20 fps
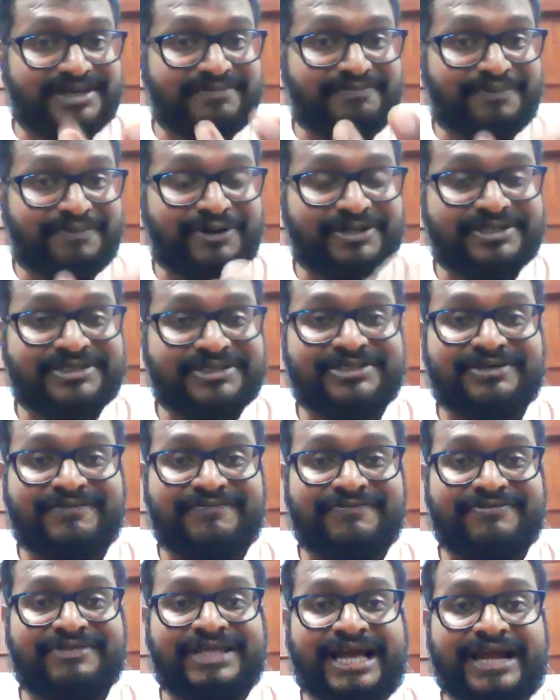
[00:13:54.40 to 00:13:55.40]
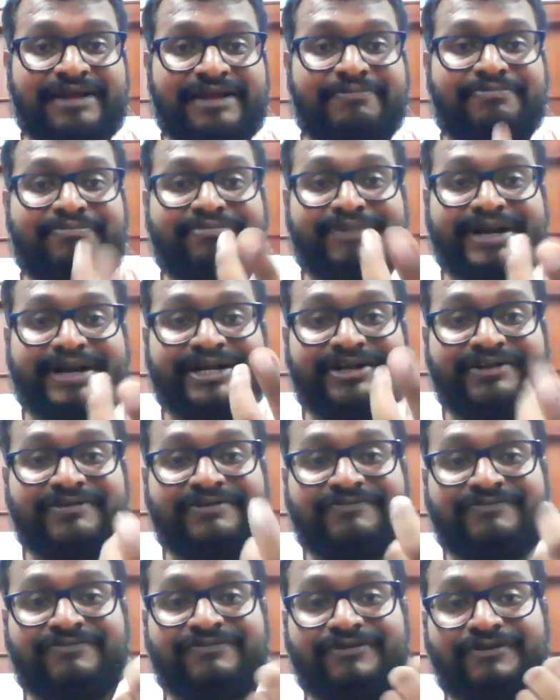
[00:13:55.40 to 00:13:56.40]
the importance of that kind
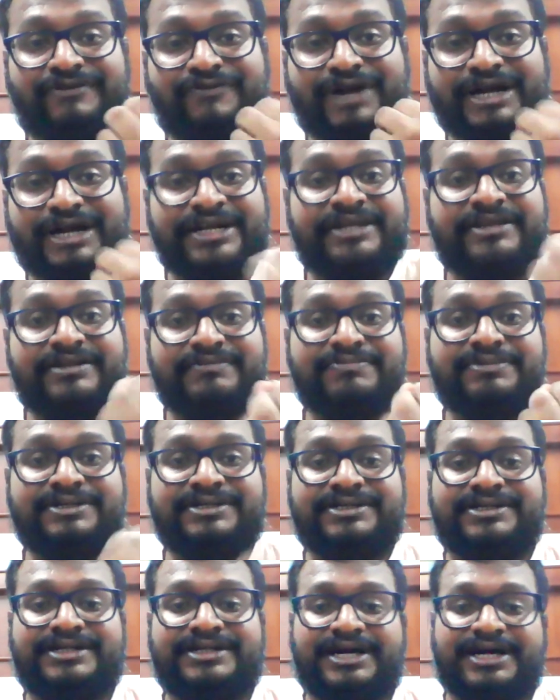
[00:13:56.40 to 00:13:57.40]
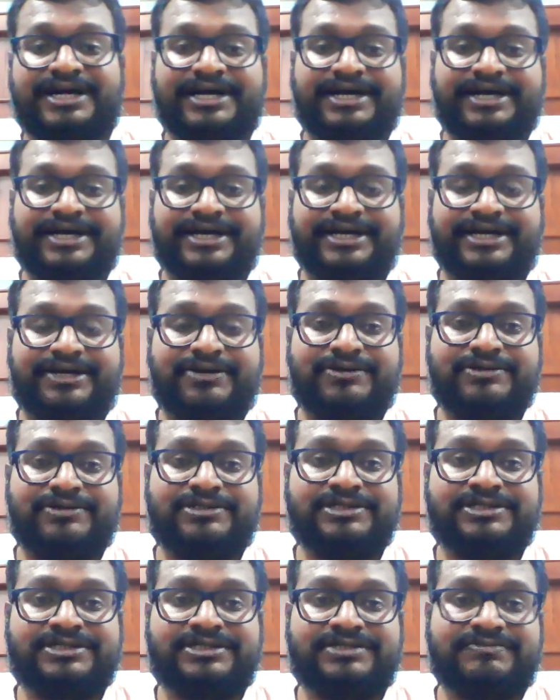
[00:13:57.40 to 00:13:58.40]
of vulnerable
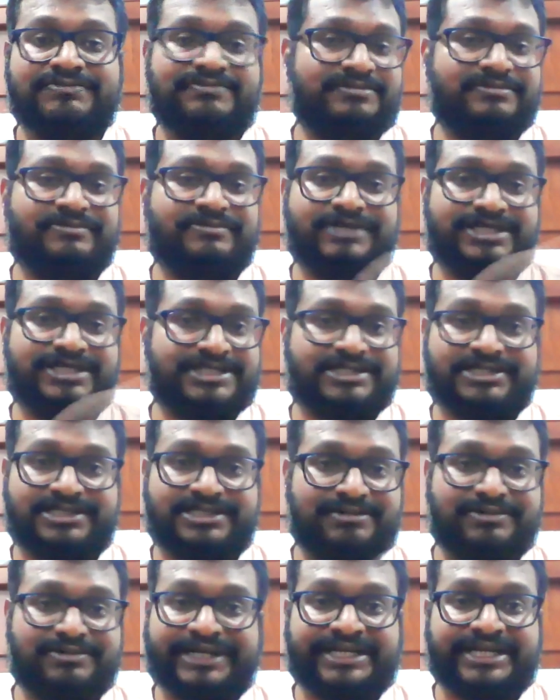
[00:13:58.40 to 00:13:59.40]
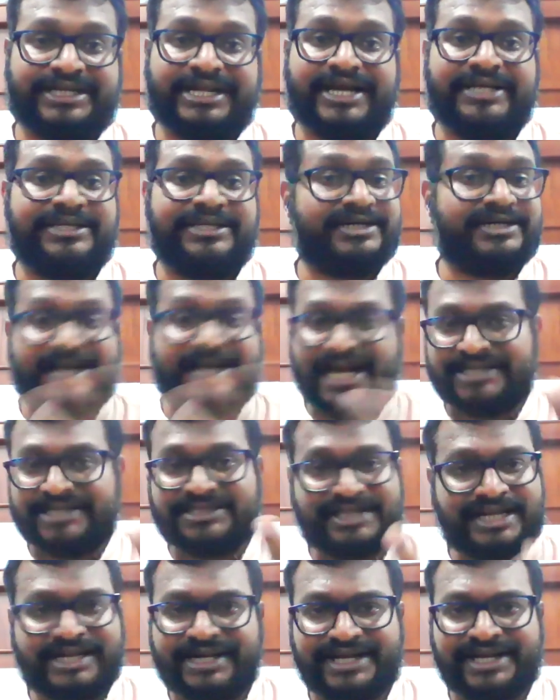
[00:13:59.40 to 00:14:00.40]
ecosystem, which is wetland.
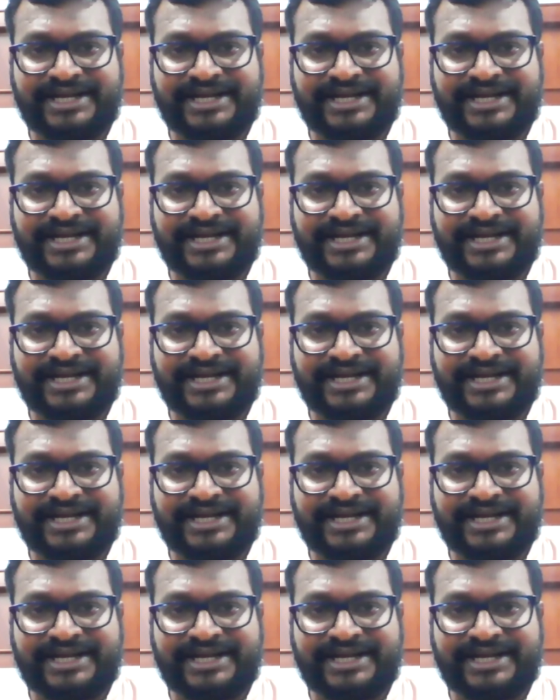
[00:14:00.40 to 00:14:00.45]
Grassland